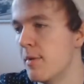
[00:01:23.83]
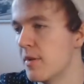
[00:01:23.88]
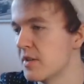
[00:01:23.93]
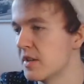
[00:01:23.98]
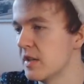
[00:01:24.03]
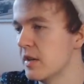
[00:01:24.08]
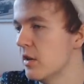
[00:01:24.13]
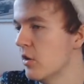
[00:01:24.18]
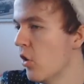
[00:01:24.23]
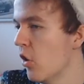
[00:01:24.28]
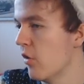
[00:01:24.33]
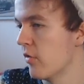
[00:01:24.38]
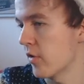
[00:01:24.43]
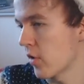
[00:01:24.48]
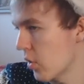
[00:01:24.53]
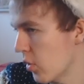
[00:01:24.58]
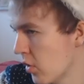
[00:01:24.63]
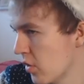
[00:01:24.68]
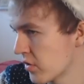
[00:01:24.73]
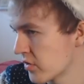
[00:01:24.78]
body of a
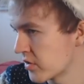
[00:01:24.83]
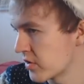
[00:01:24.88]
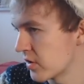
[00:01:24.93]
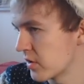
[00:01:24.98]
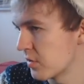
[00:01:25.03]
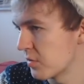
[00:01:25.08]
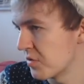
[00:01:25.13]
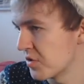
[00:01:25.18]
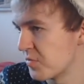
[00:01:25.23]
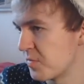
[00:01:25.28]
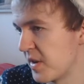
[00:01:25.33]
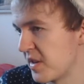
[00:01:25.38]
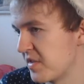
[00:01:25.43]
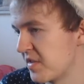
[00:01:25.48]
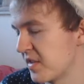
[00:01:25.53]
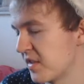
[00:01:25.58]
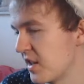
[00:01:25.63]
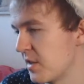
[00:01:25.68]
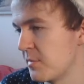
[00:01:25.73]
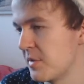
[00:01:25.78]
horse, which
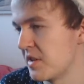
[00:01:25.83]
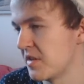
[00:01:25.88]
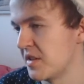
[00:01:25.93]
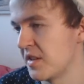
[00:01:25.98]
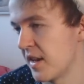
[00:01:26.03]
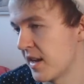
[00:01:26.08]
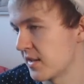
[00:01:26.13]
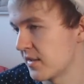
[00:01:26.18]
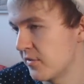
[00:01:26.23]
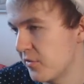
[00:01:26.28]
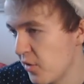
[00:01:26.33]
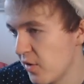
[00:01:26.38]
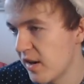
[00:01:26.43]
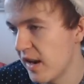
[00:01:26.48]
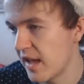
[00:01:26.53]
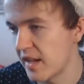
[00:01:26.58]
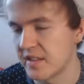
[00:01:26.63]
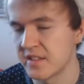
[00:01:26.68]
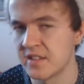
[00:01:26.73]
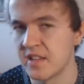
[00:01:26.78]
basically means he has four
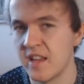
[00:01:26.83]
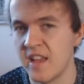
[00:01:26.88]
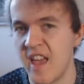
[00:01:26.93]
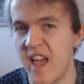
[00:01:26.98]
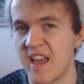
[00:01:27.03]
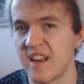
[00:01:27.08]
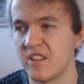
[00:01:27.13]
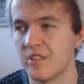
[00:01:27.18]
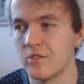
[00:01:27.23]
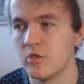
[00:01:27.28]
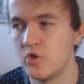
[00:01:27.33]
legs and a